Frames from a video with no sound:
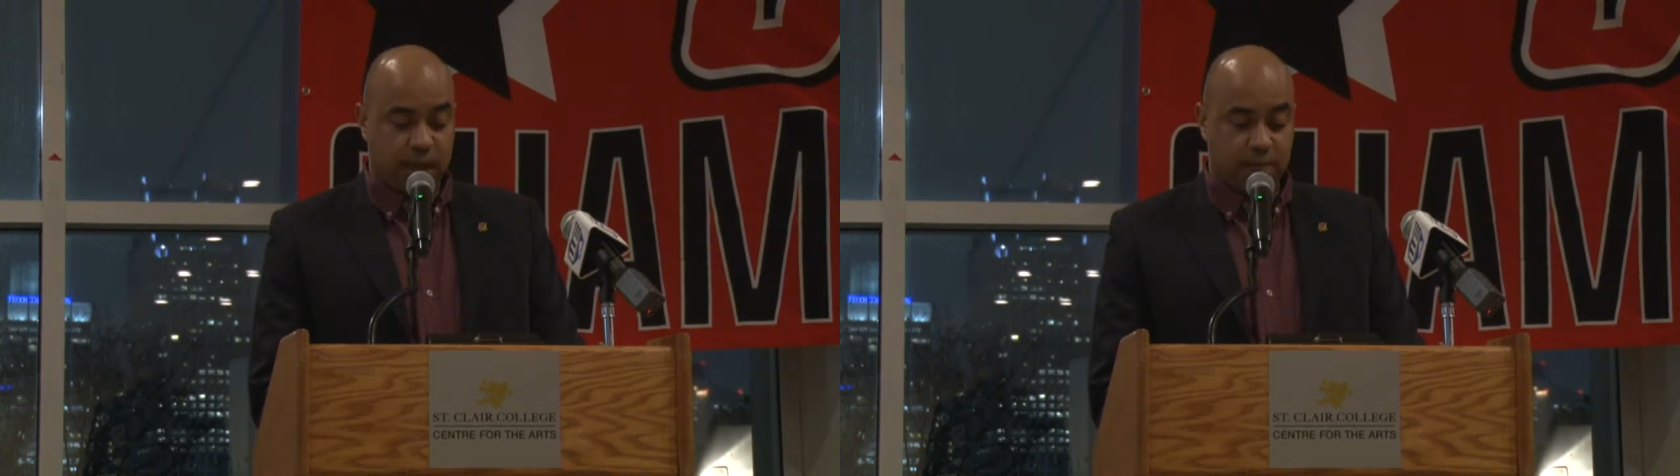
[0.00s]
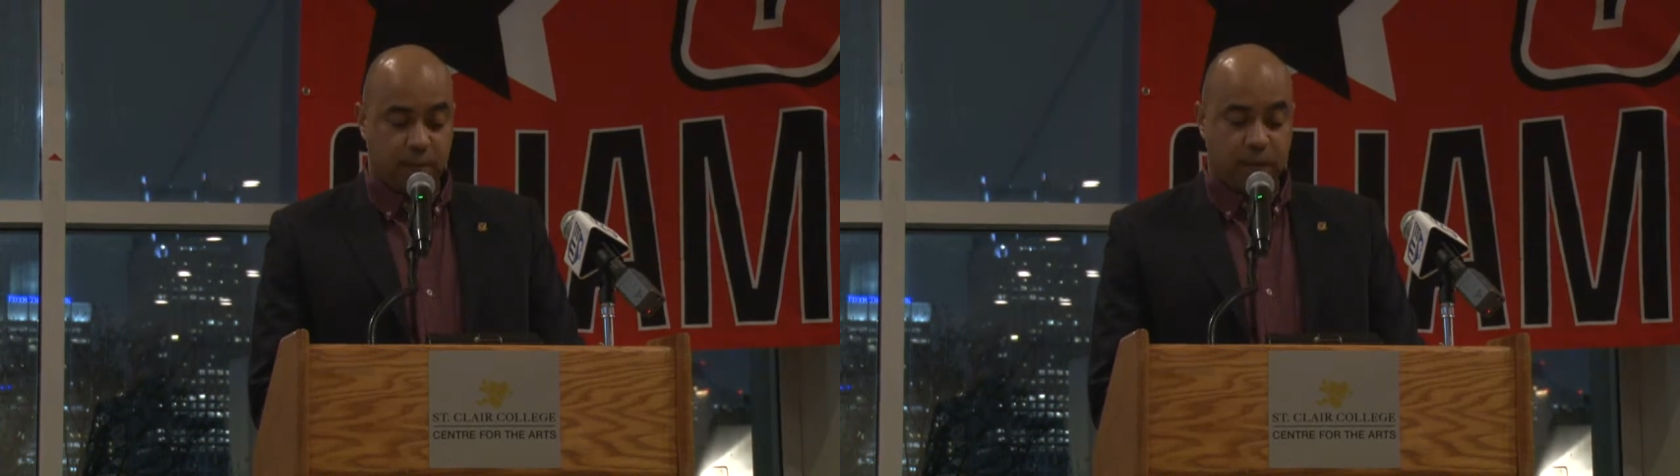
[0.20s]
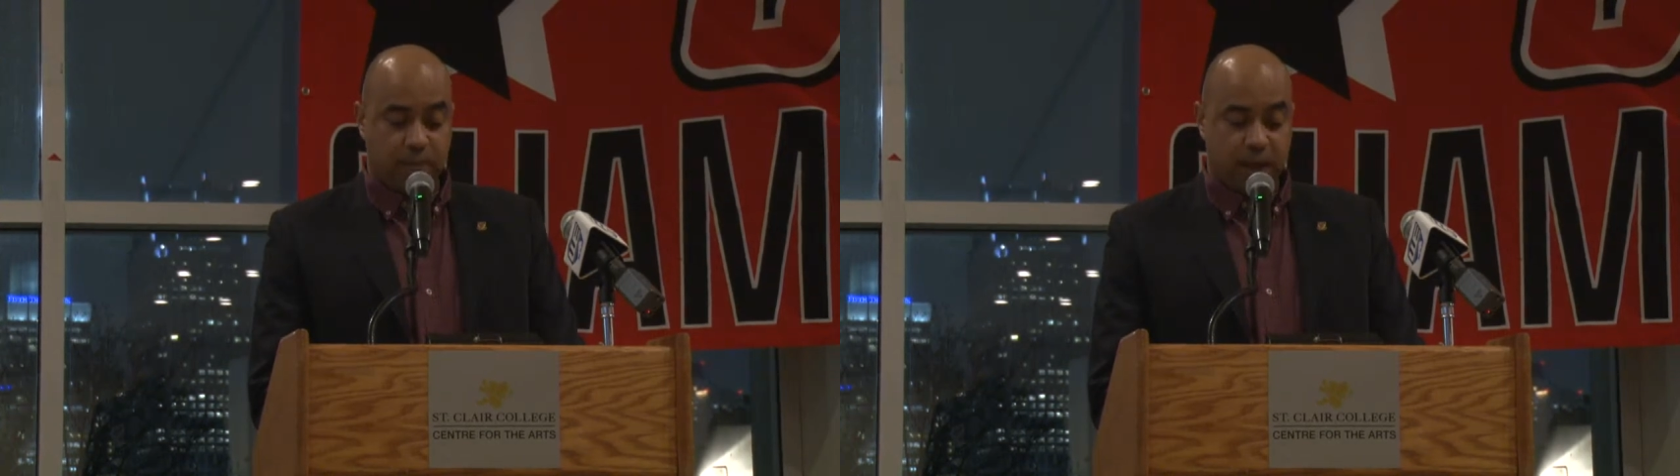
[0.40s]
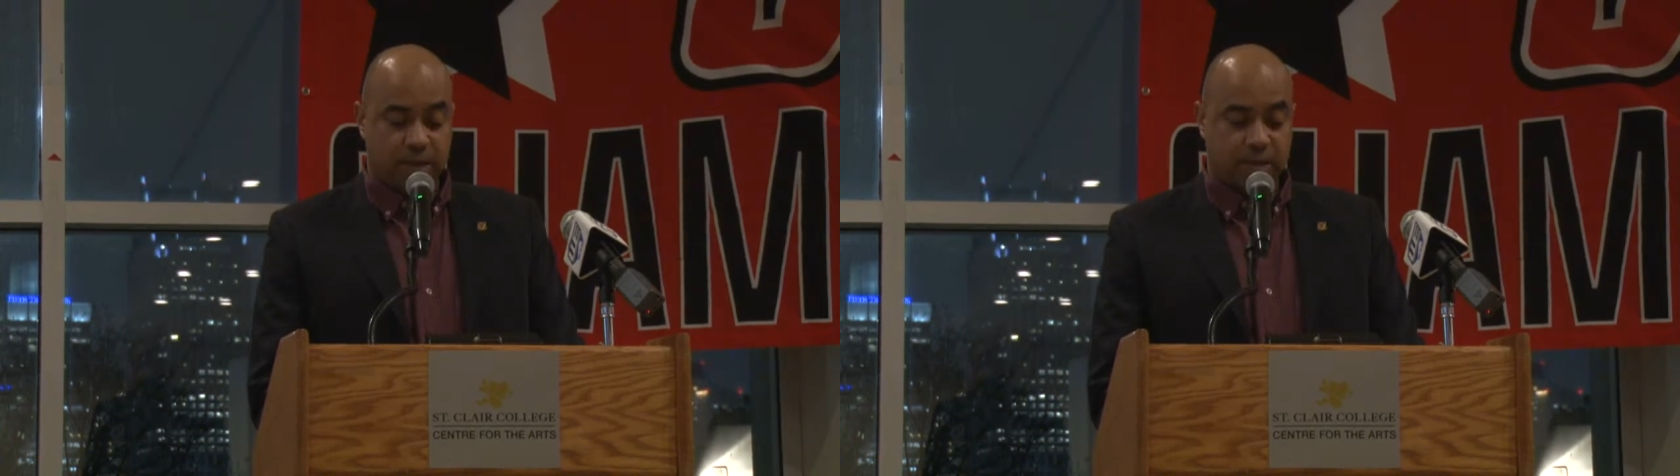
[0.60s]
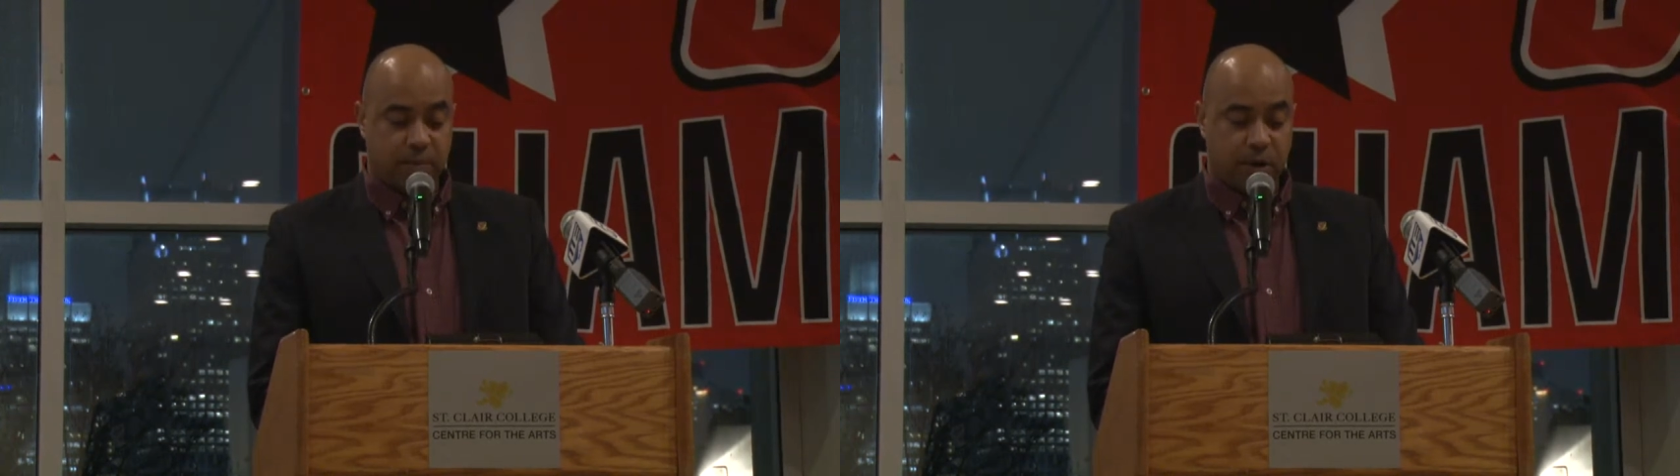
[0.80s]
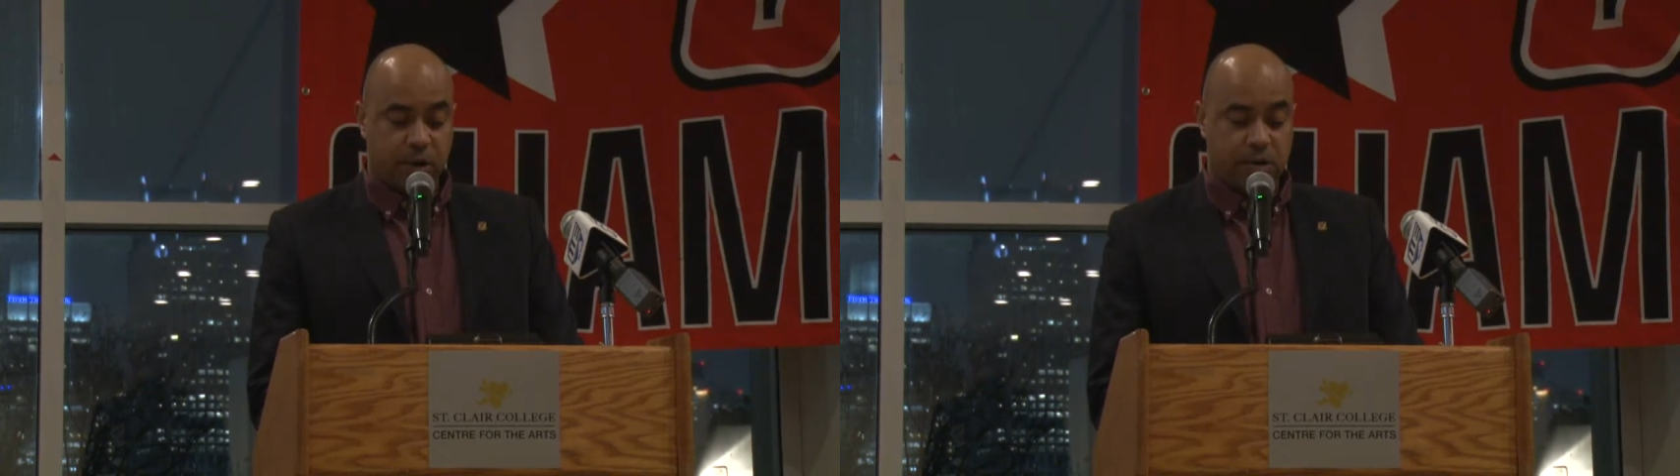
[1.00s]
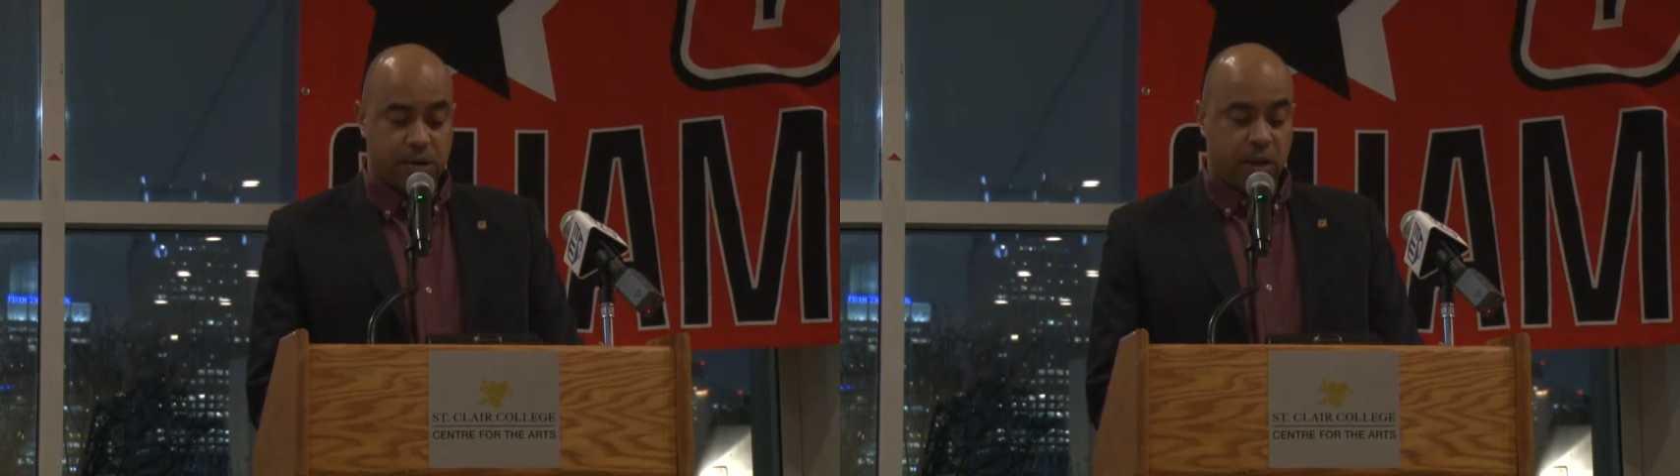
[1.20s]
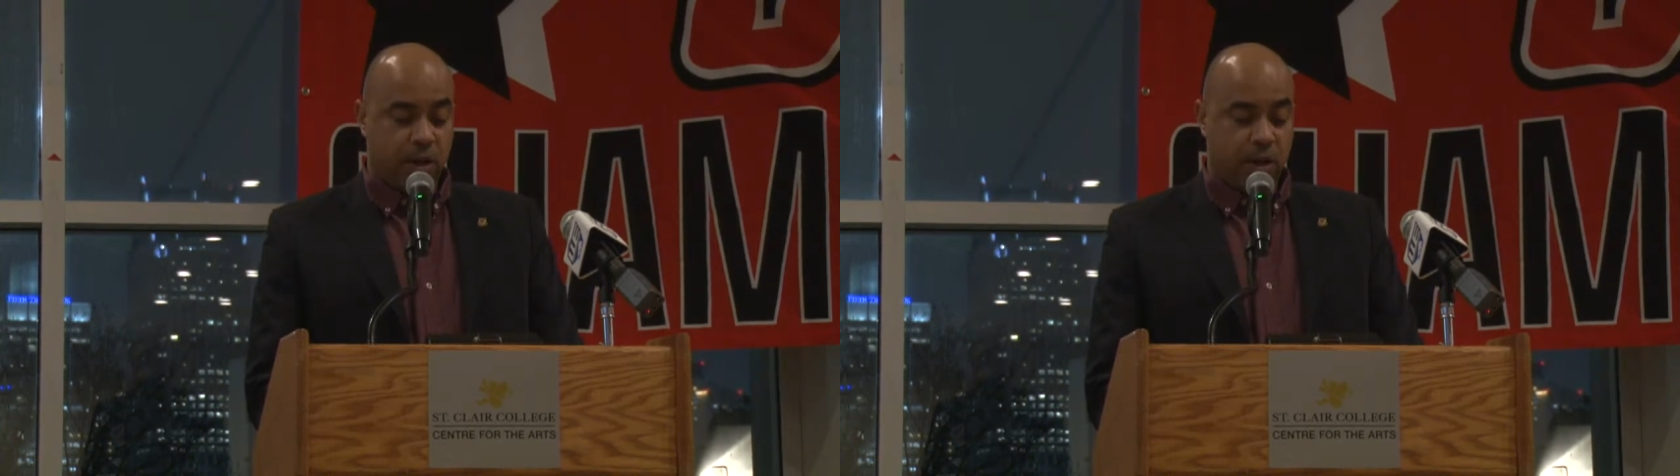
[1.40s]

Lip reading: playing basketball